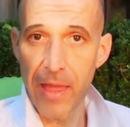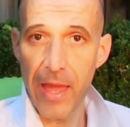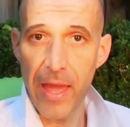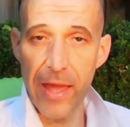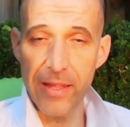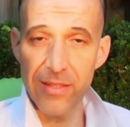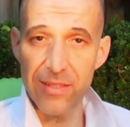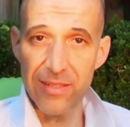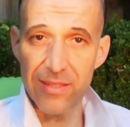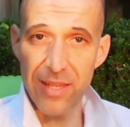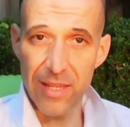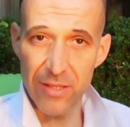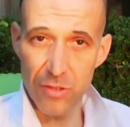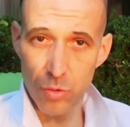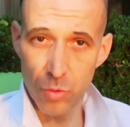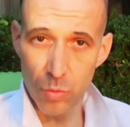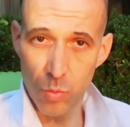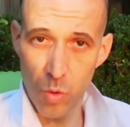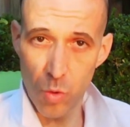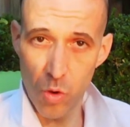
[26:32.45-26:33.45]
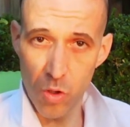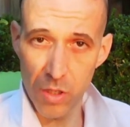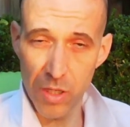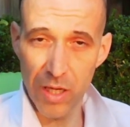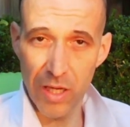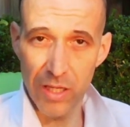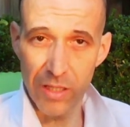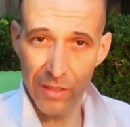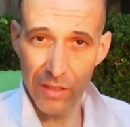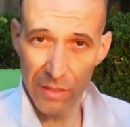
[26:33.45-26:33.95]
at Cecil Walker
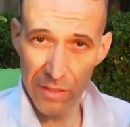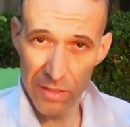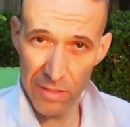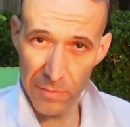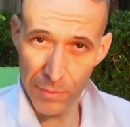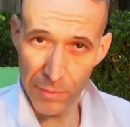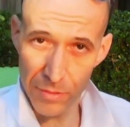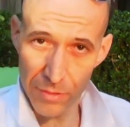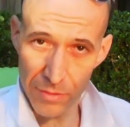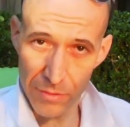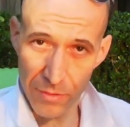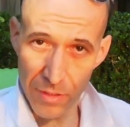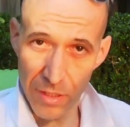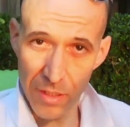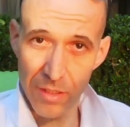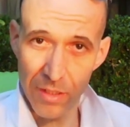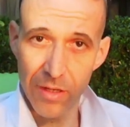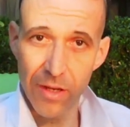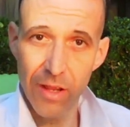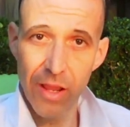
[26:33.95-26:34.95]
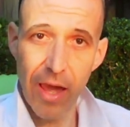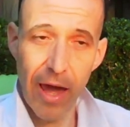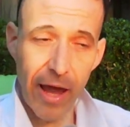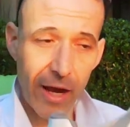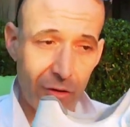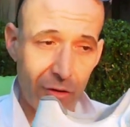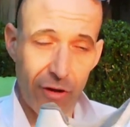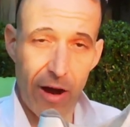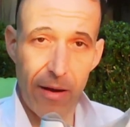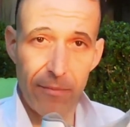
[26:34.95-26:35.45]
in Elizabeth Street
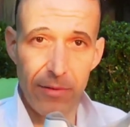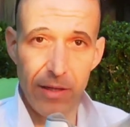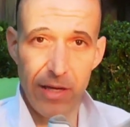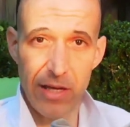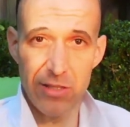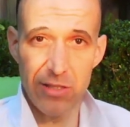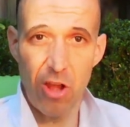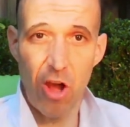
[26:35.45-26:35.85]
and grab these.